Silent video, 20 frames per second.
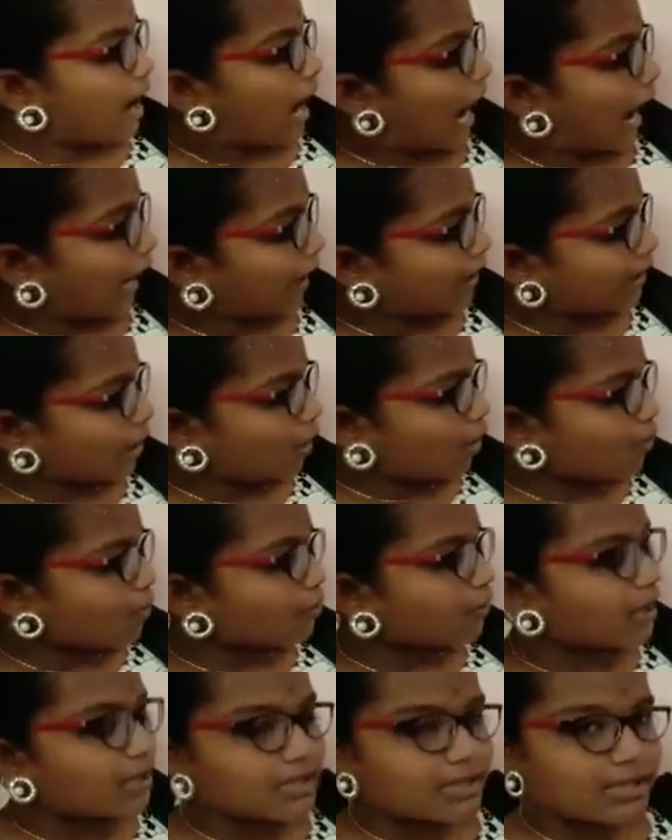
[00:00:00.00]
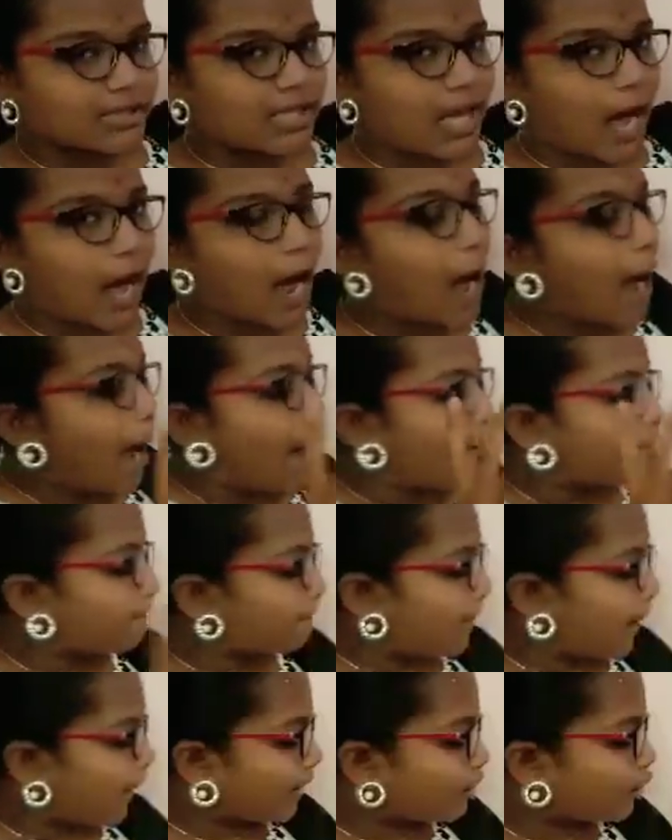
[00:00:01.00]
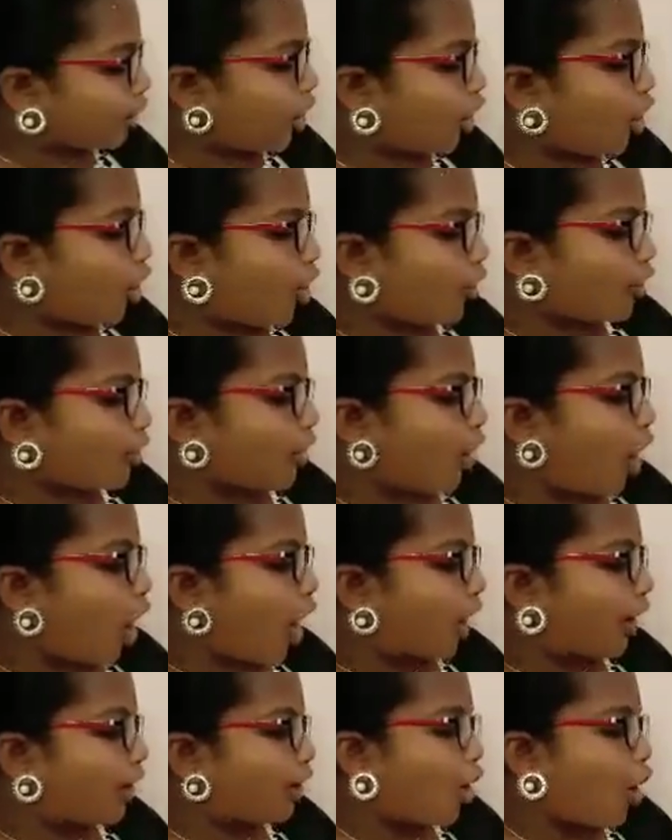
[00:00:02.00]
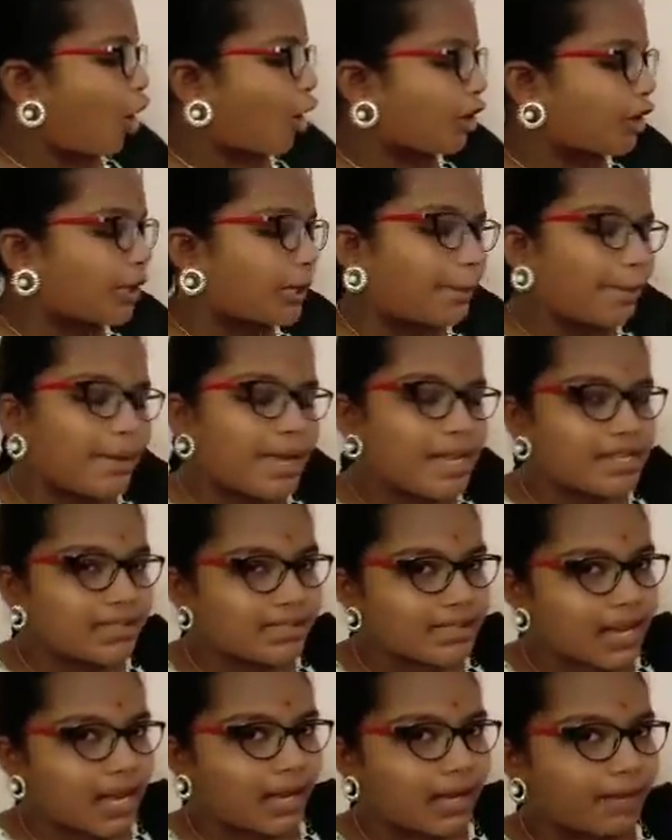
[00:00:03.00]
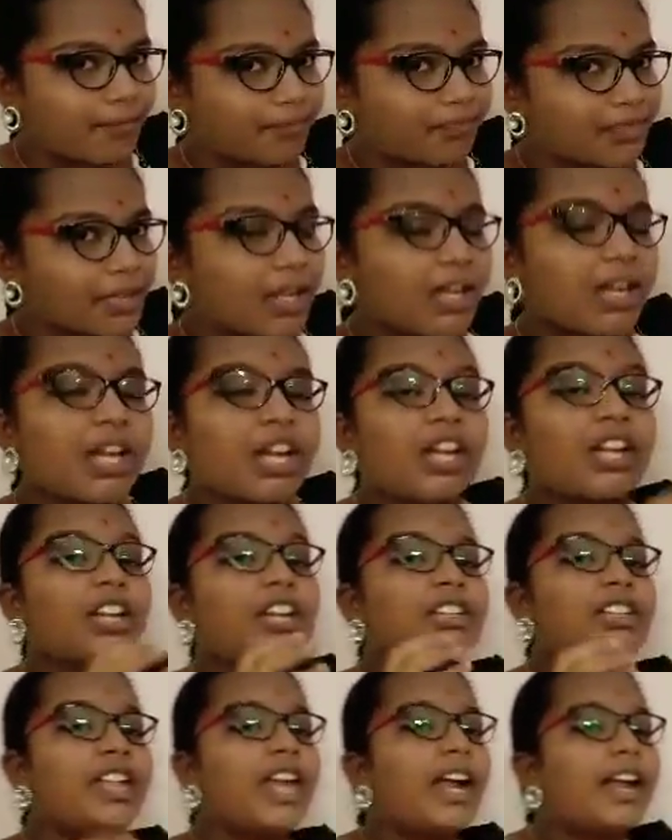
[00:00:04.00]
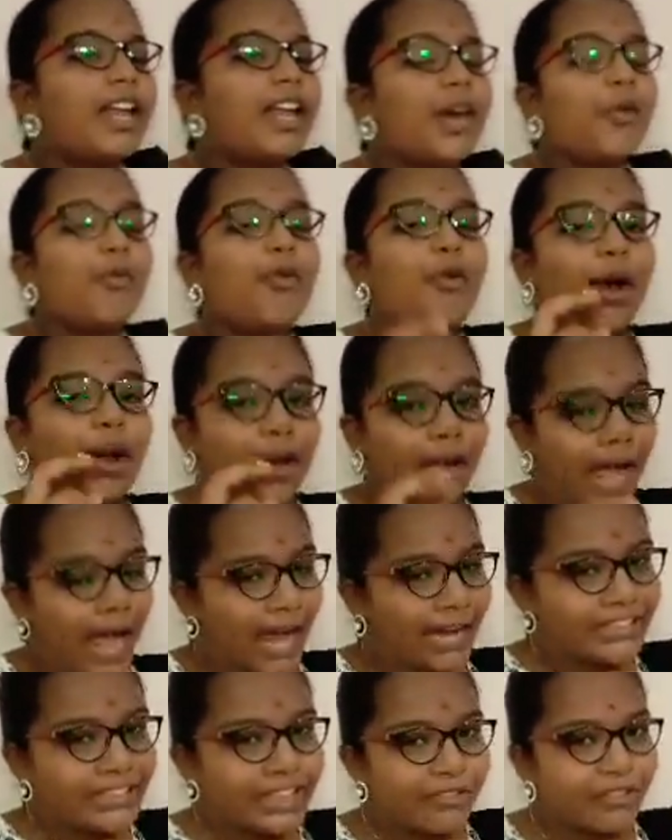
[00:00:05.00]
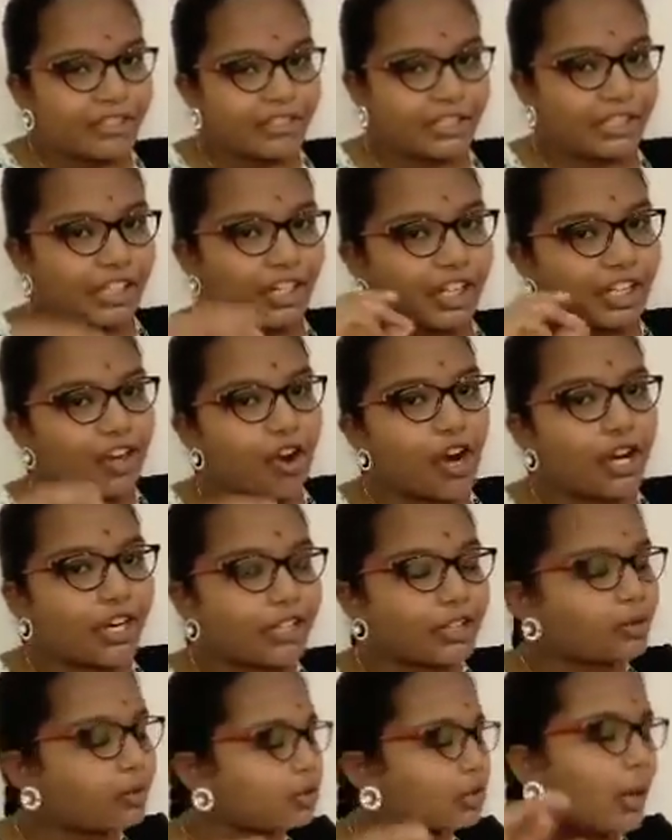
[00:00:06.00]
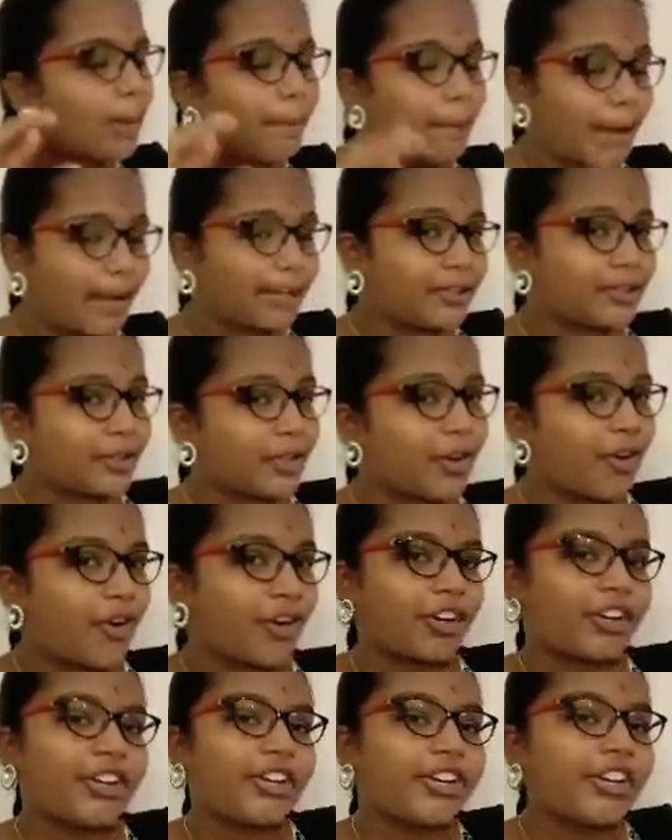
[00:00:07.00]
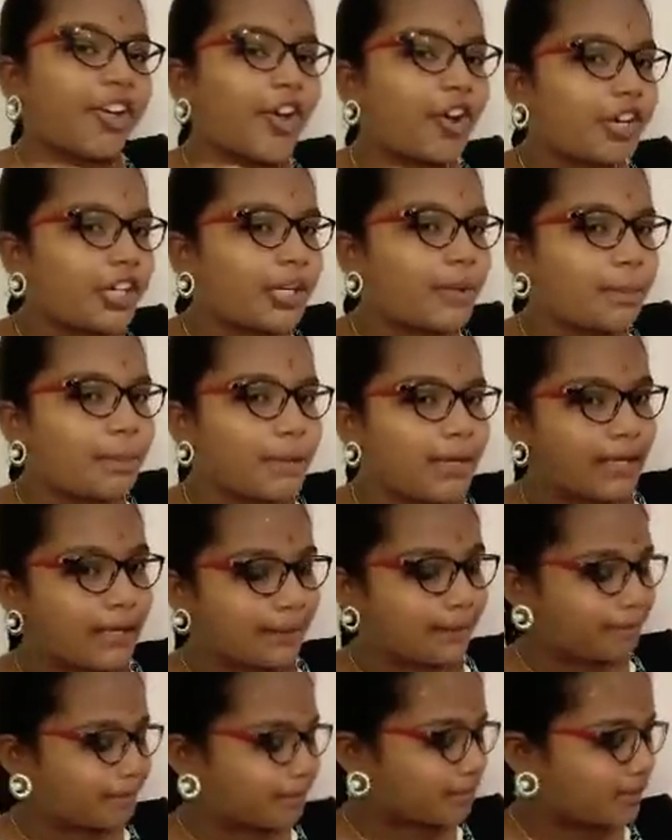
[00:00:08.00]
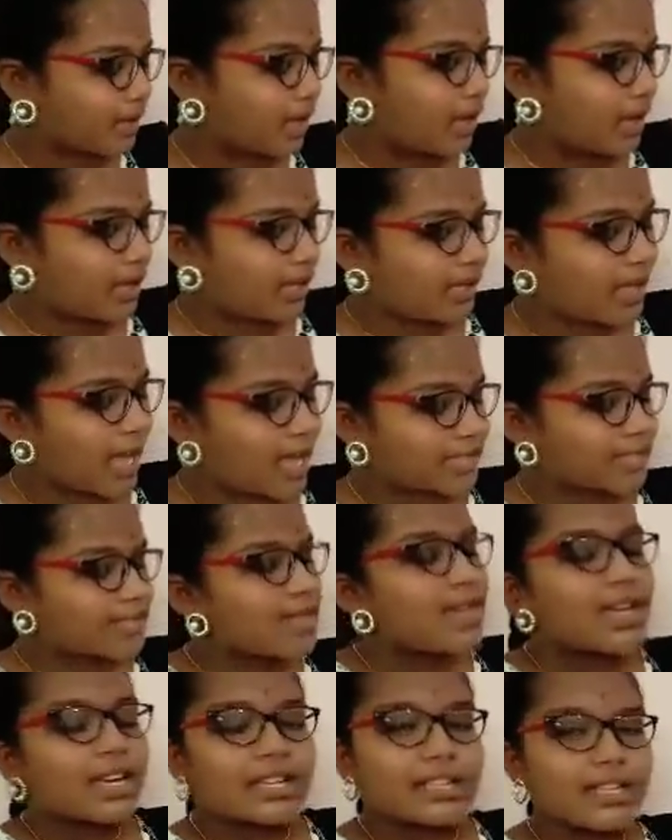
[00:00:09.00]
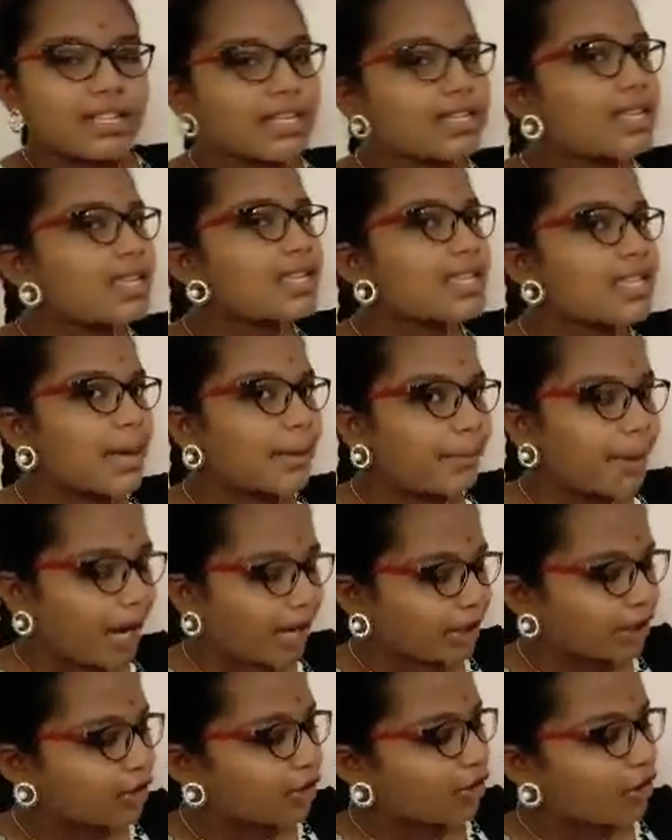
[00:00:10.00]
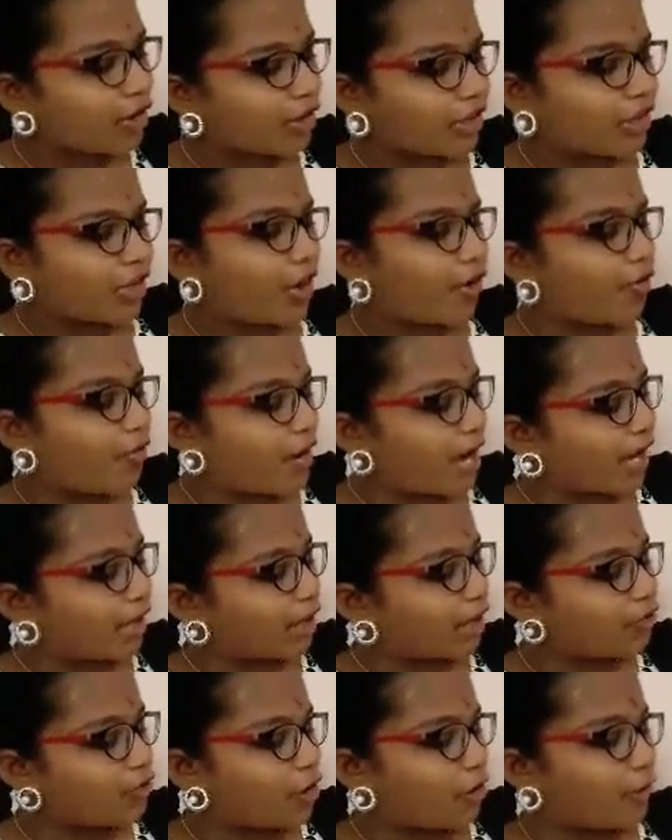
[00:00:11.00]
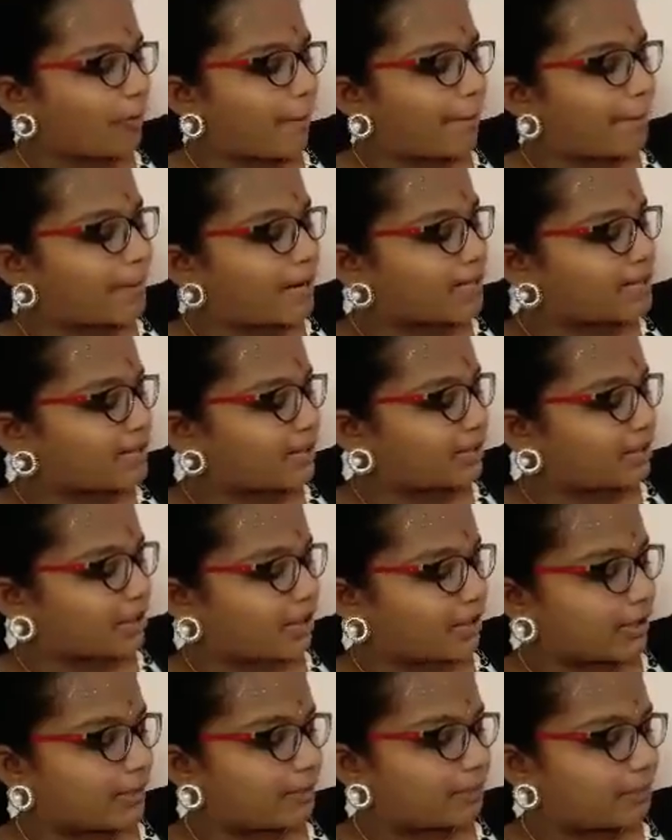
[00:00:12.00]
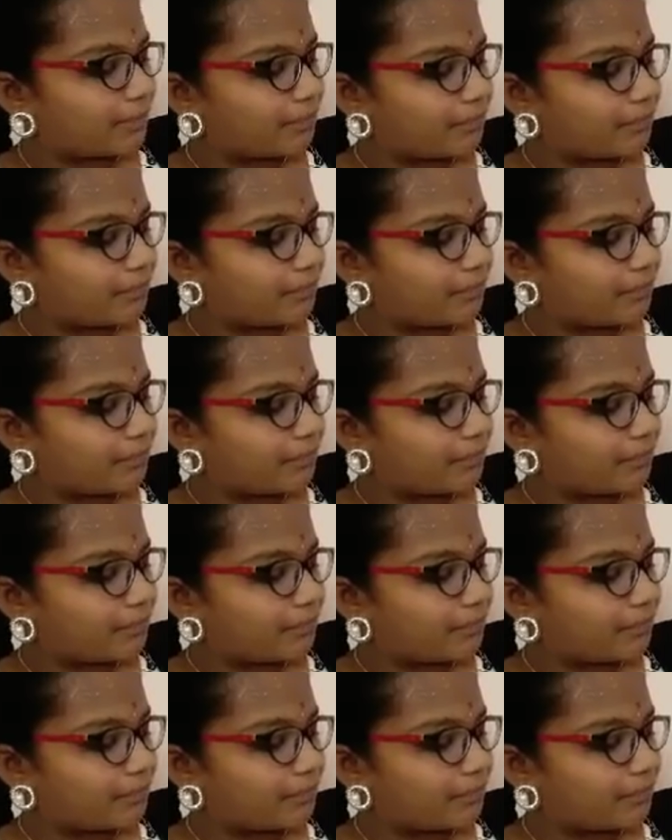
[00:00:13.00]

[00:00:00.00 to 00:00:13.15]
And now you can see the mitochondria in onion peel cell. They done one activity regarding to the mitochondria in onion peel. Yes, this is the mitochondria where it will be presented.